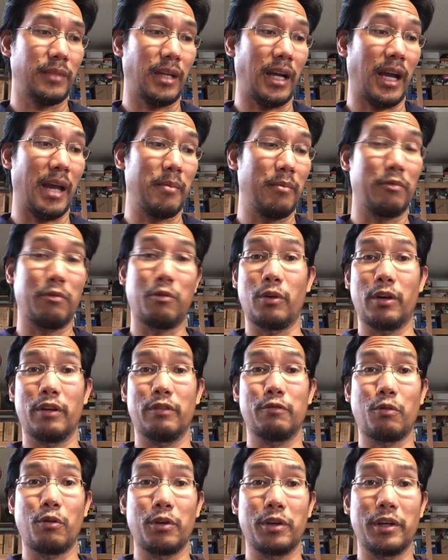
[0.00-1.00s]

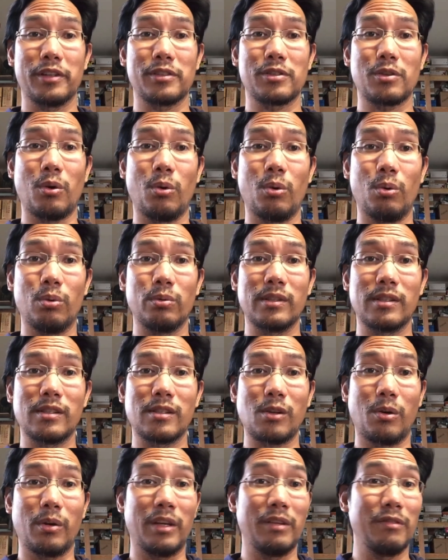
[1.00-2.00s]
44 years old,
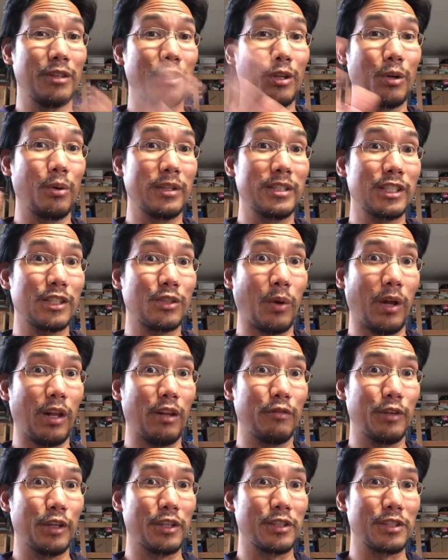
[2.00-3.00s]
so even though it's 12
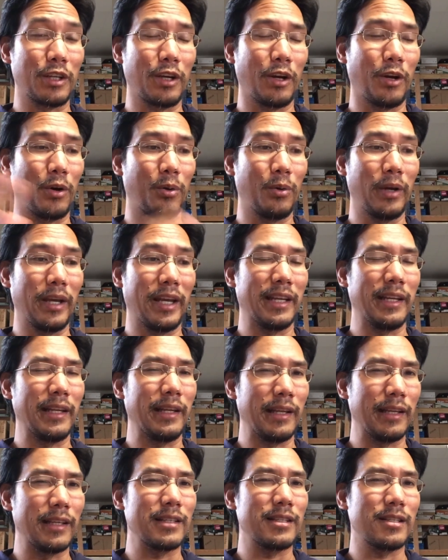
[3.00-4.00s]
years ago, it
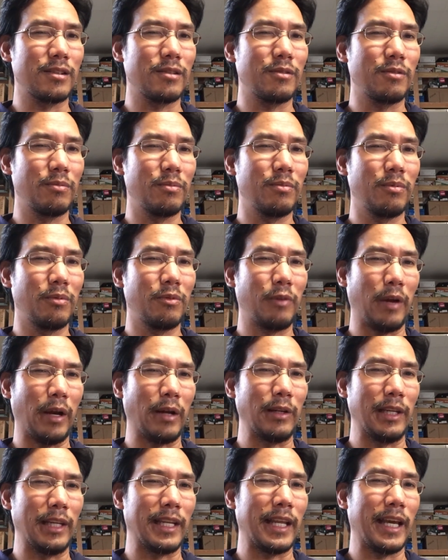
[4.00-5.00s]
is
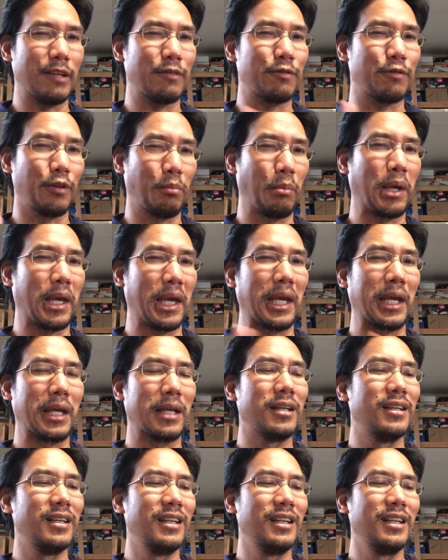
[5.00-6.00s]
fairly late for me,
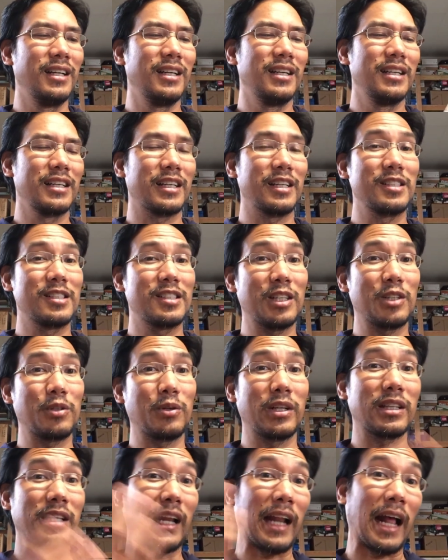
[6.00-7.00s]
considering
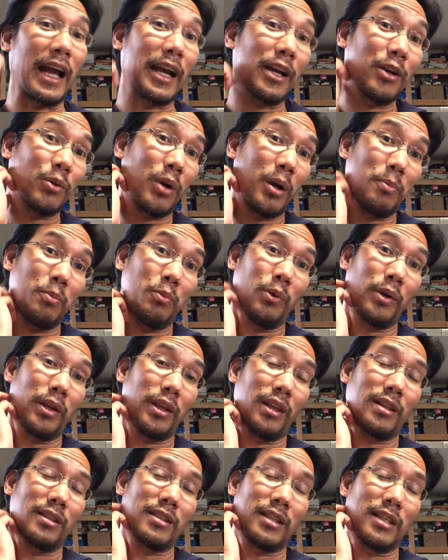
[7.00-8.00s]
that I grew up
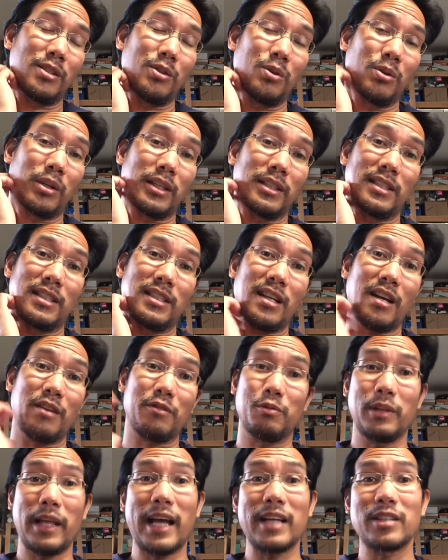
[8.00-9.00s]
with Tezuka's stuff with
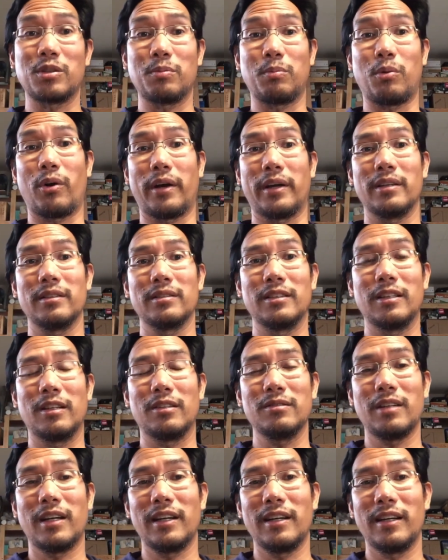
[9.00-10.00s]
Astro Boy.
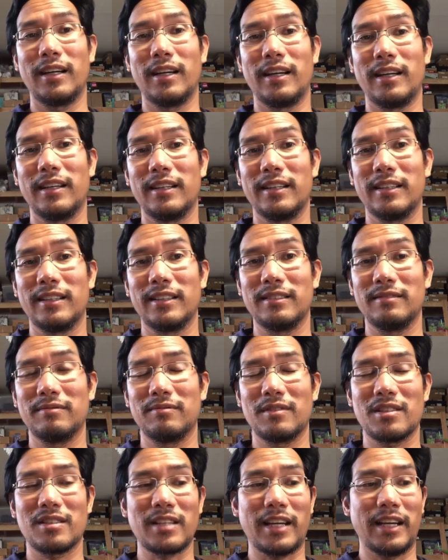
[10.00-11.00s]
I
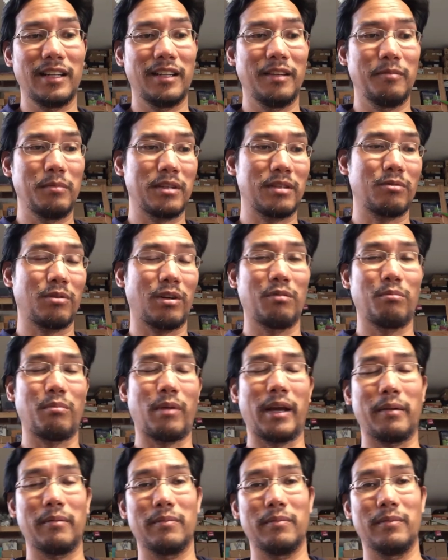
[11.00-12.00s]
cite him as one of
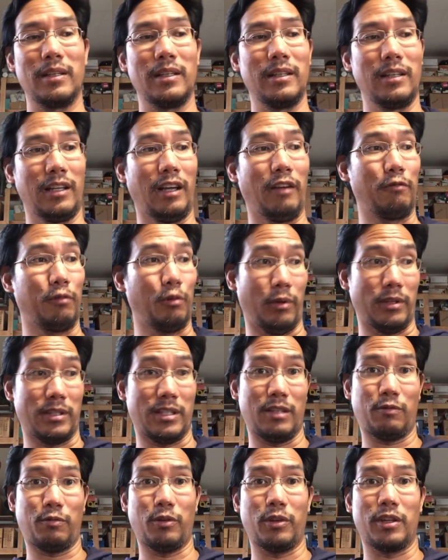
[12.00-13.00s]
my influences
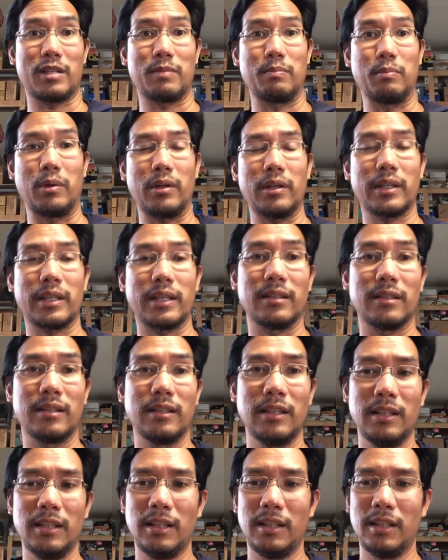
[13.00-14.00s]
for this book, and
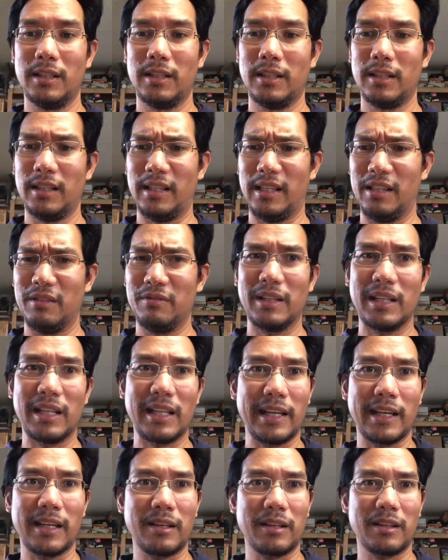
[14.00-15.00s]
even
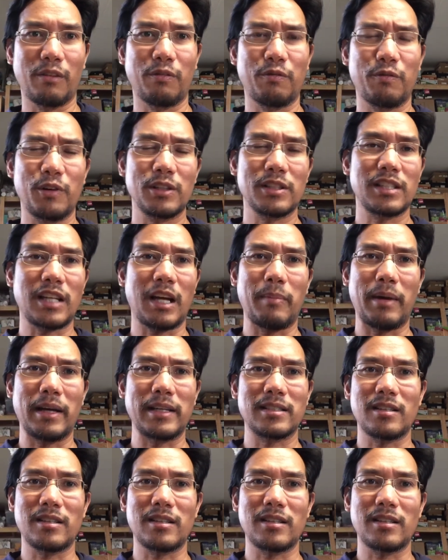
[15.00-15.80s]
like the first time I saw